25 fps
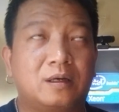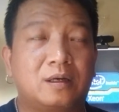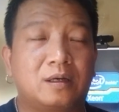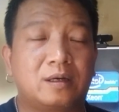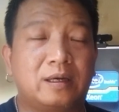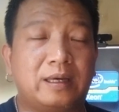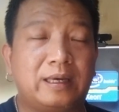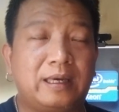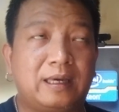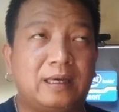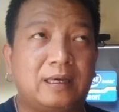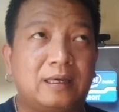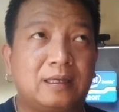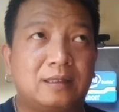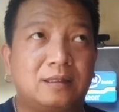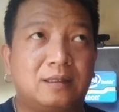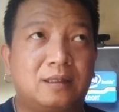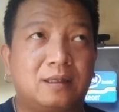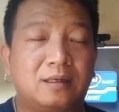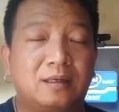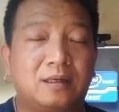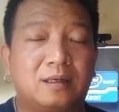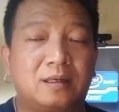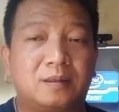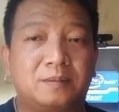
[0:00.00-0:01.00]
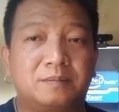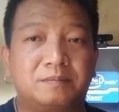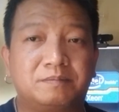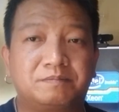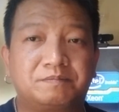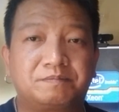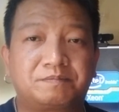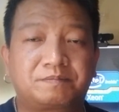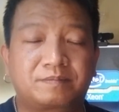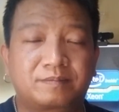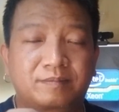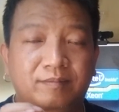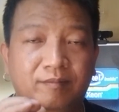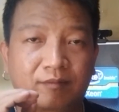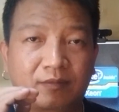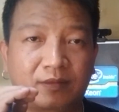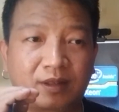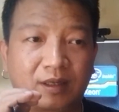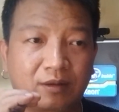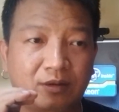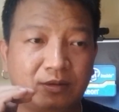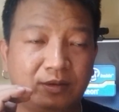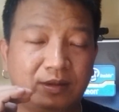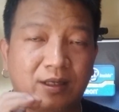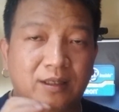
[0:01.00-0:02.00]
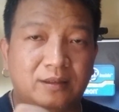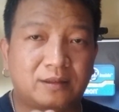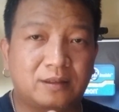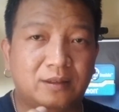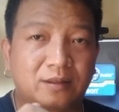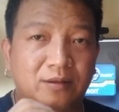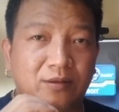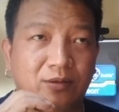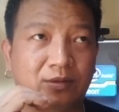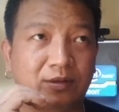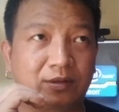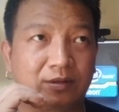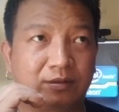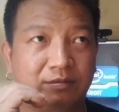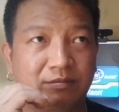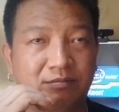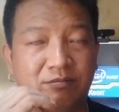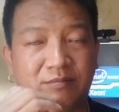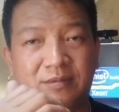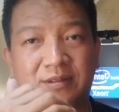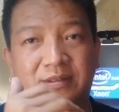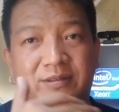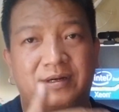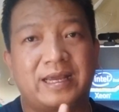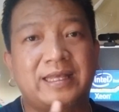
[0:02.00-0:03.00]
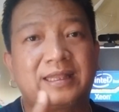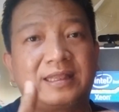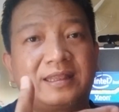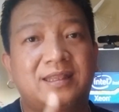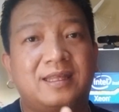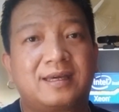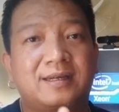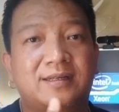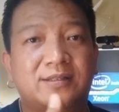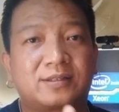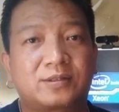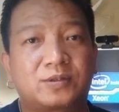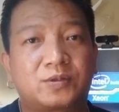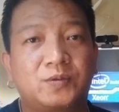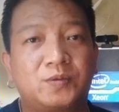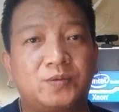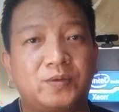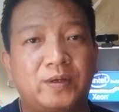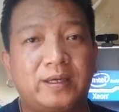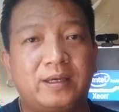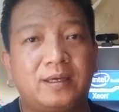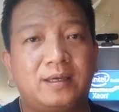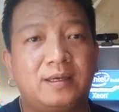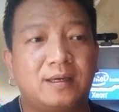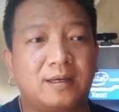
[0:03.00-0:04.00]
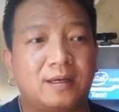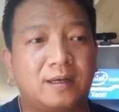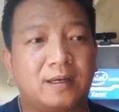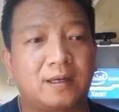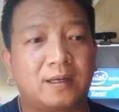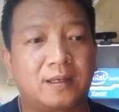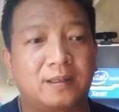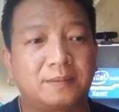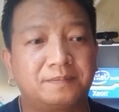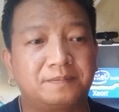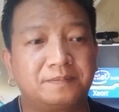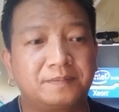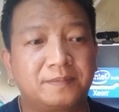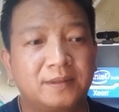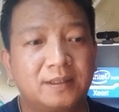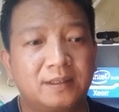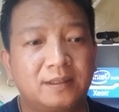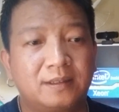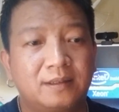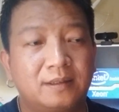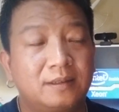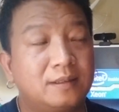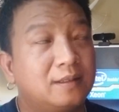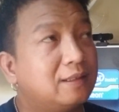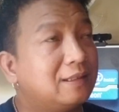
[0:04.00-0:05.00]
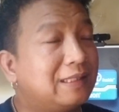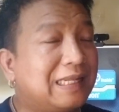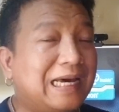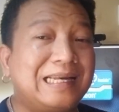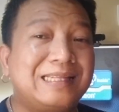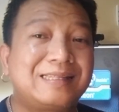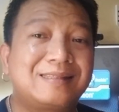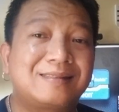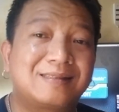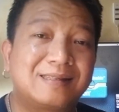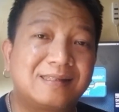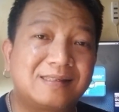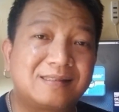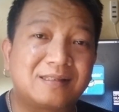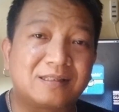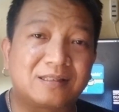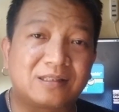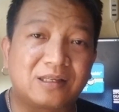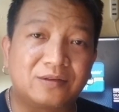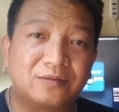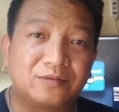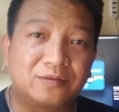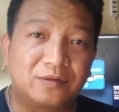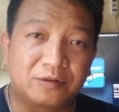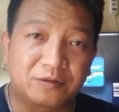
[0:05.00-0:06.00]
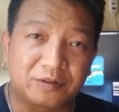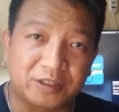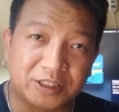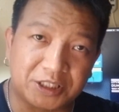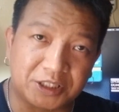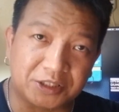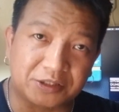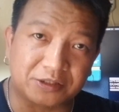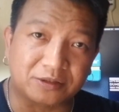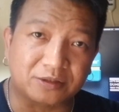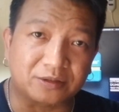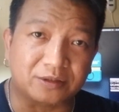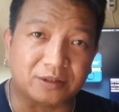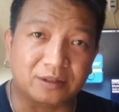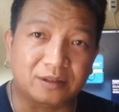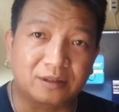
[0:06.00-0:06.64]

and connected or right next to a light sensitive resistor.